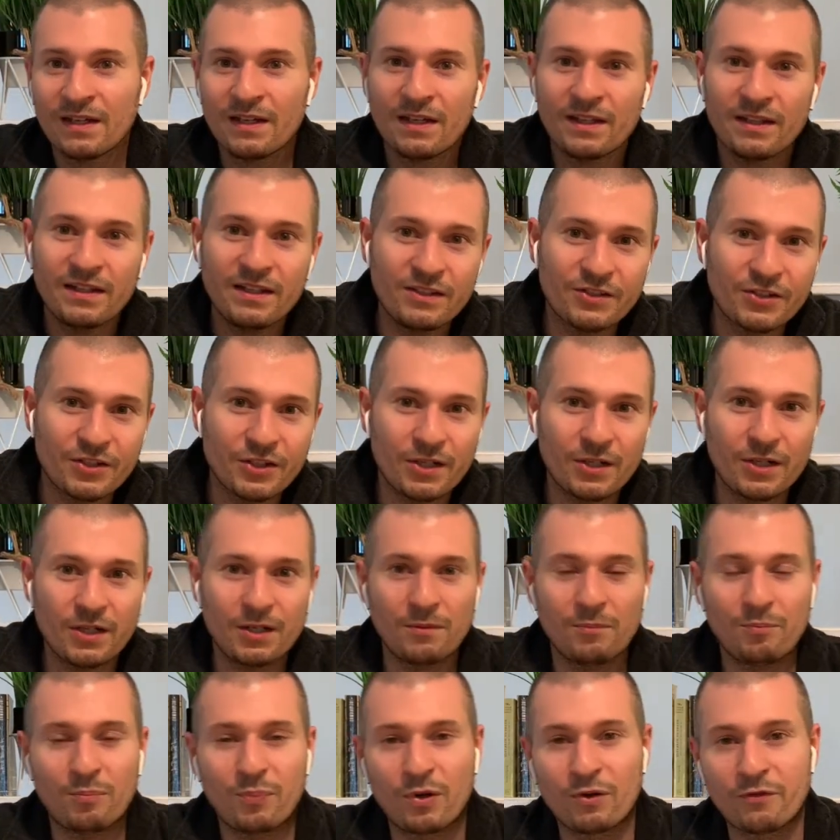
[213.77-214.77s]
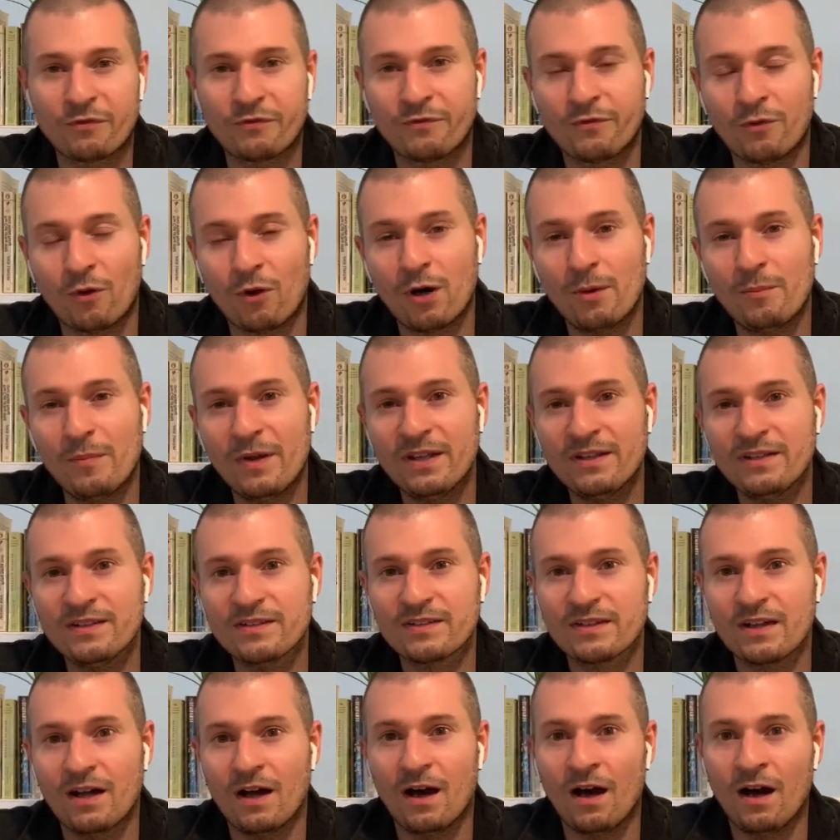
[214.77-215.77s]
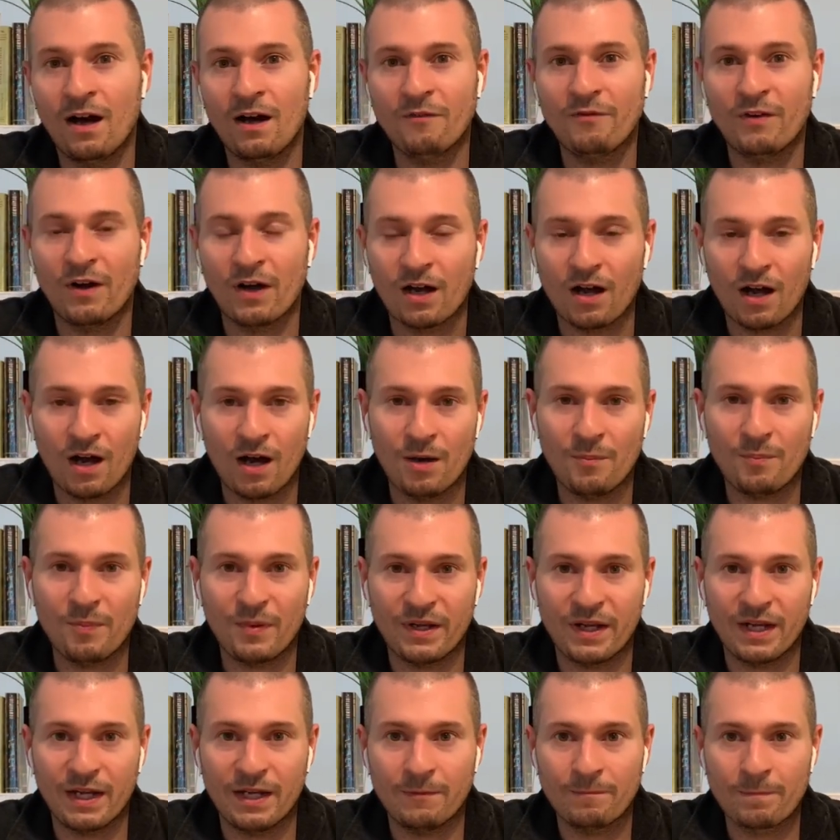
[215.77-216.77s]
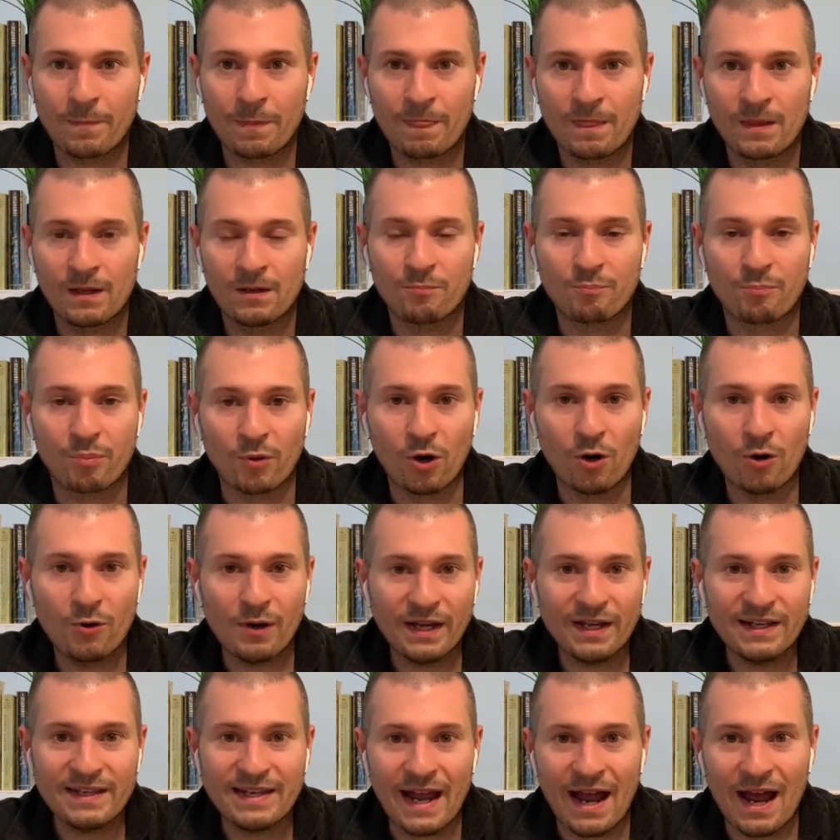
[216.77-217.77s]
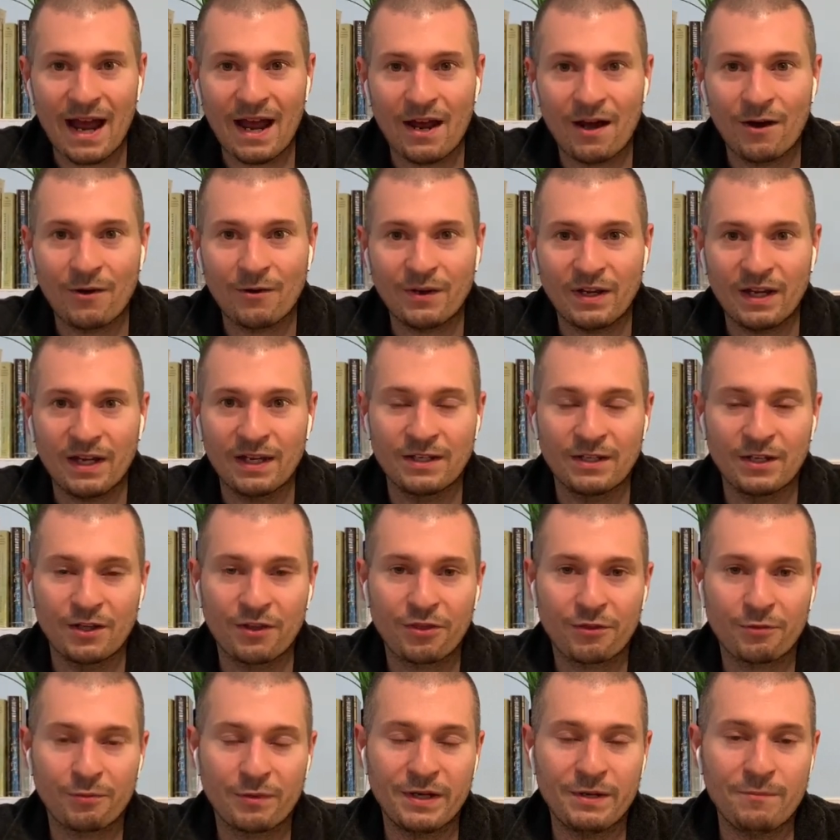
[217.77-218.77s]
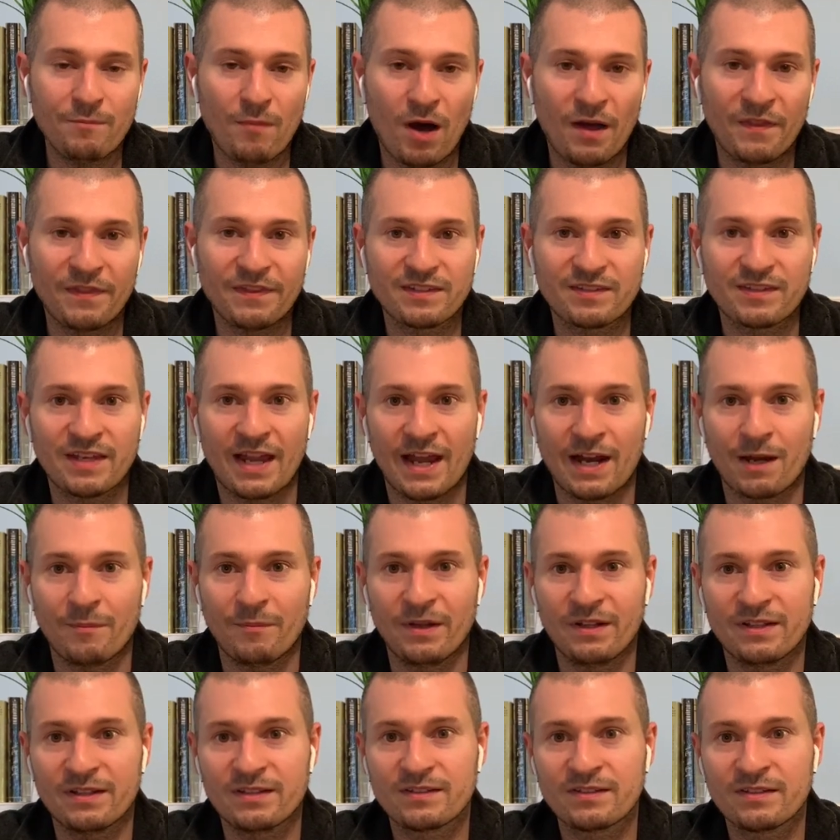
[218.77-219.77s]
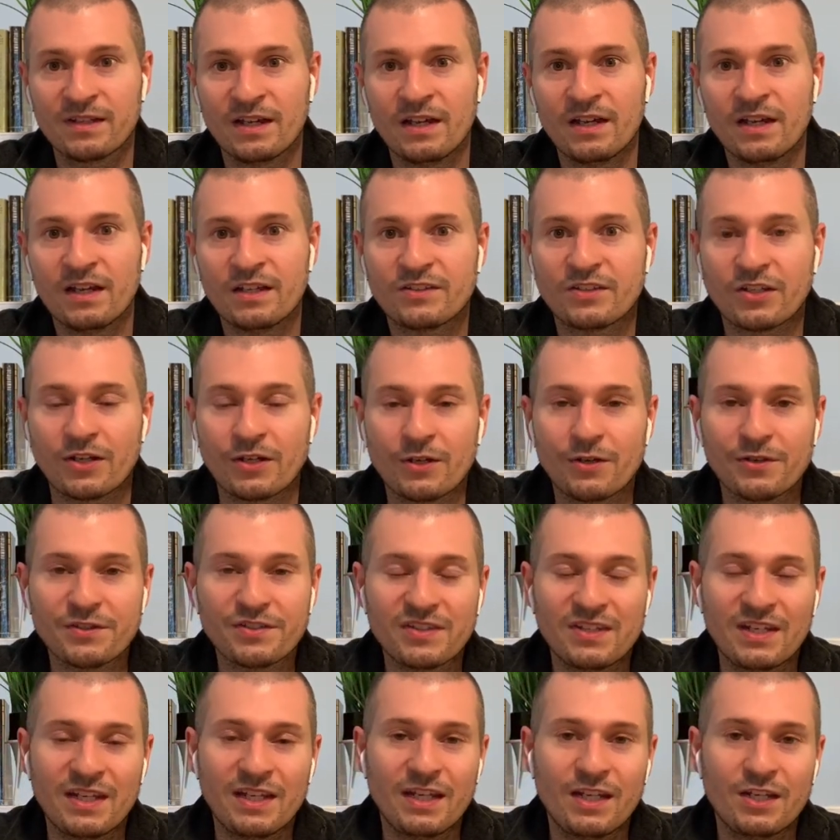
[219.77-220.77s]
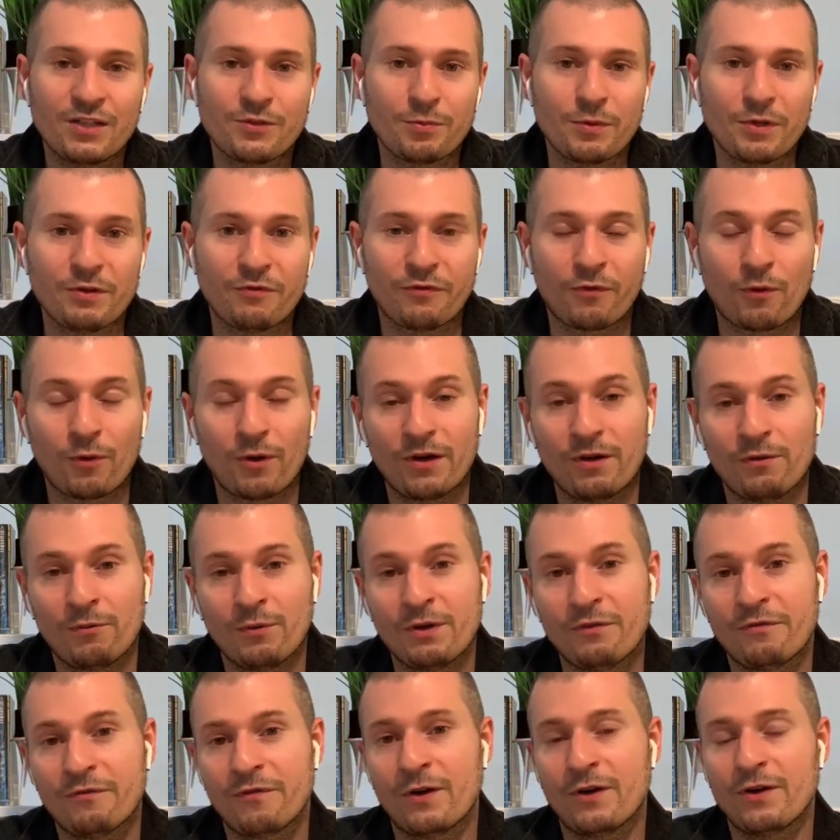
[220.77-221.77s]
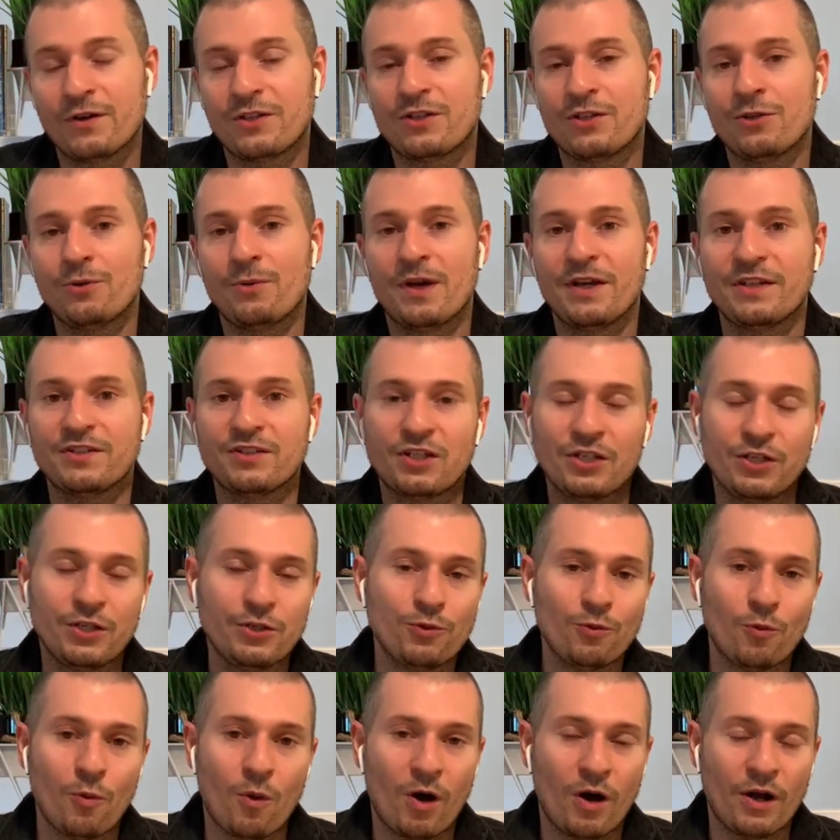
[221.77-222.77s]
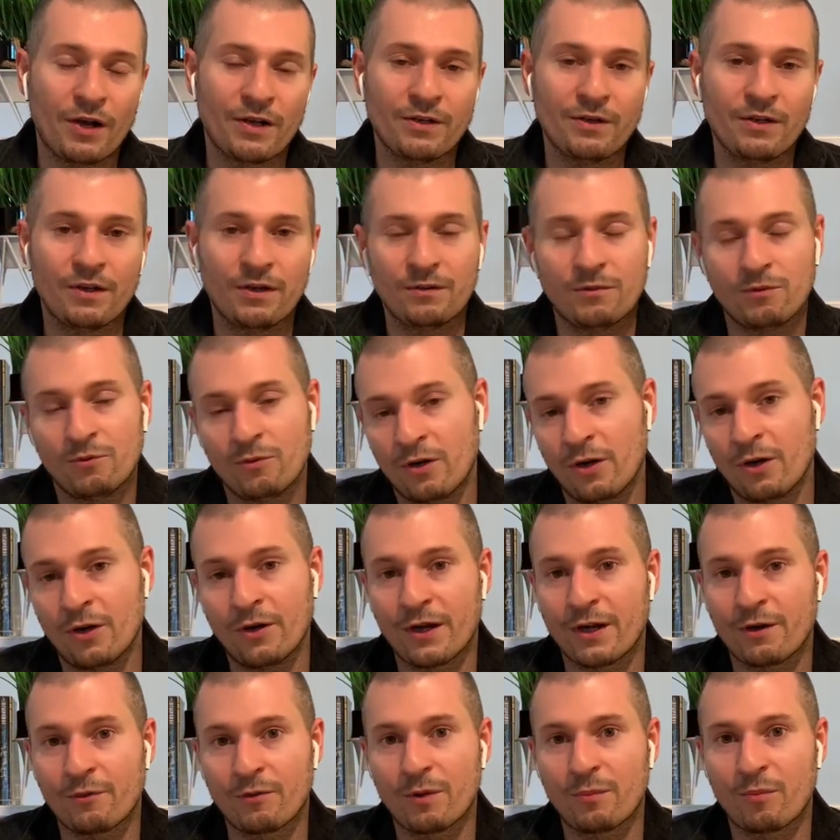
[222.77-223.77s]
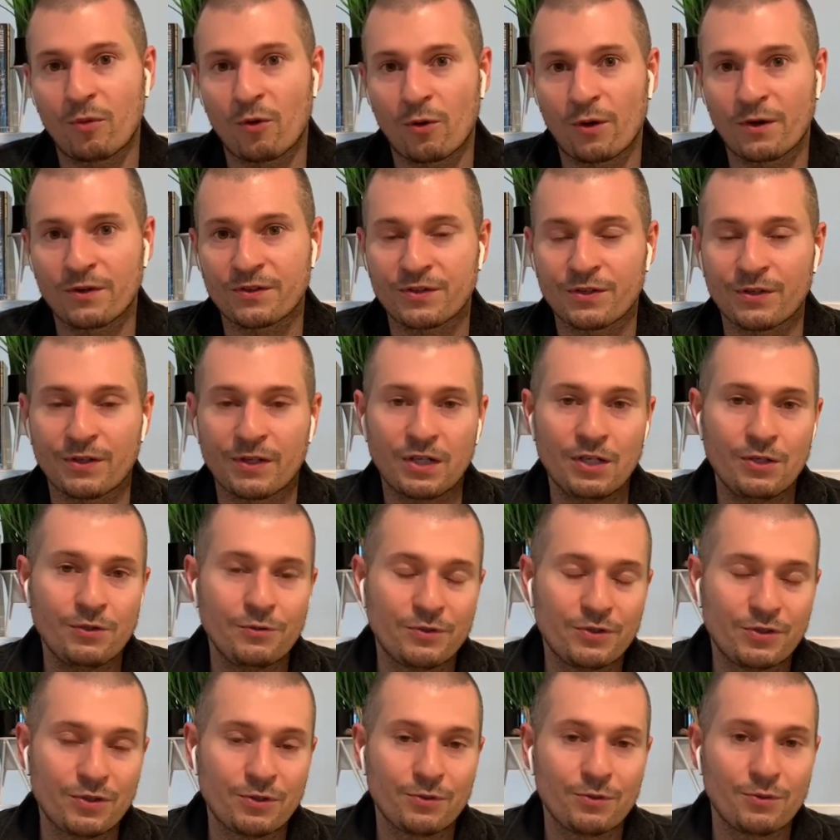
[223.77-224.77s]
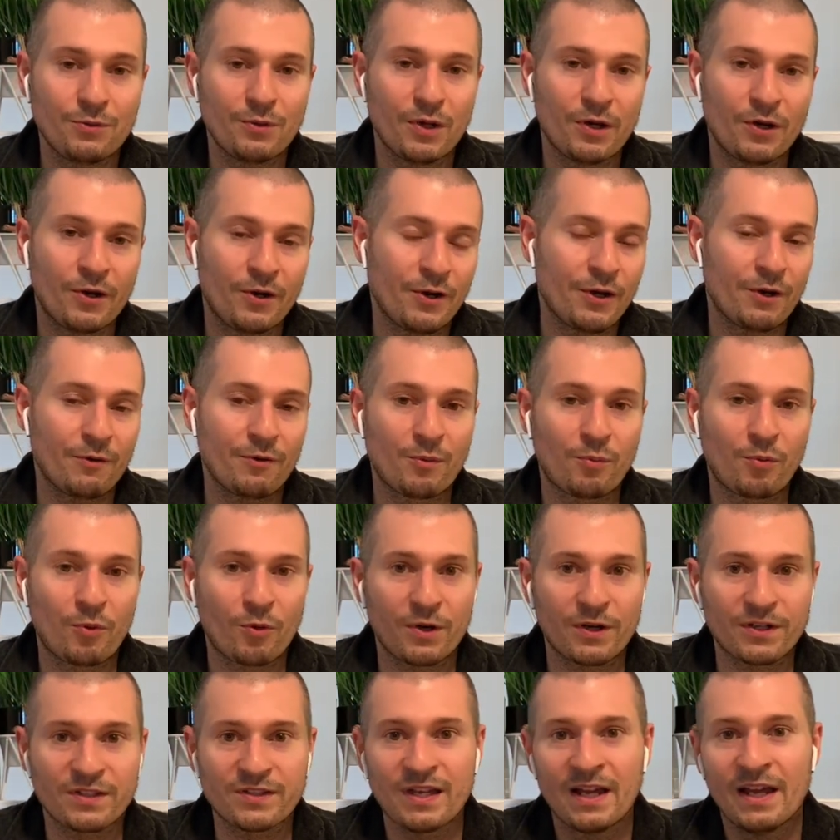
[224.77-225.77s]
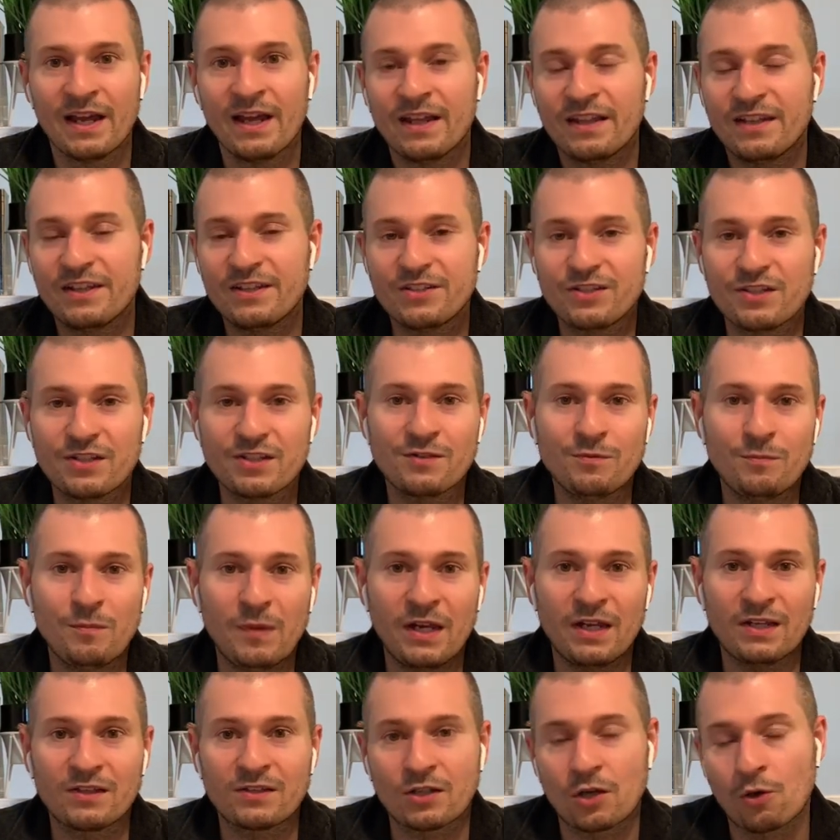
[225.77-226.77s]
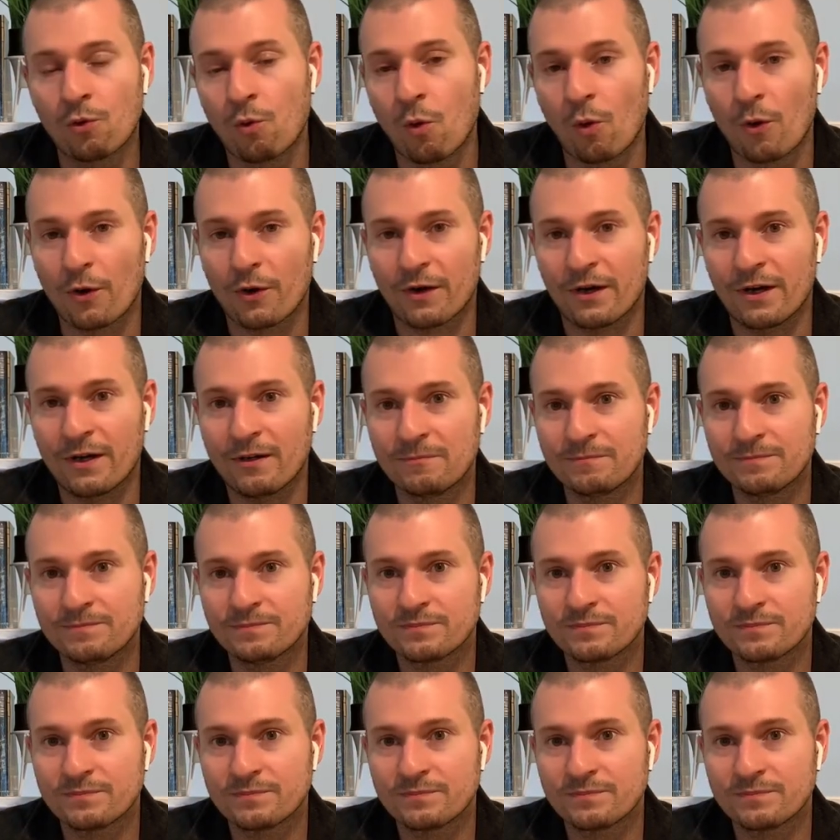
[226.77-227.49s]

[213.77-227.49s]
These are performance of a company broken down into 3-month segments. So you'll see these referred to as Q1 earning reports or Q2 earning reports. This just means quarter.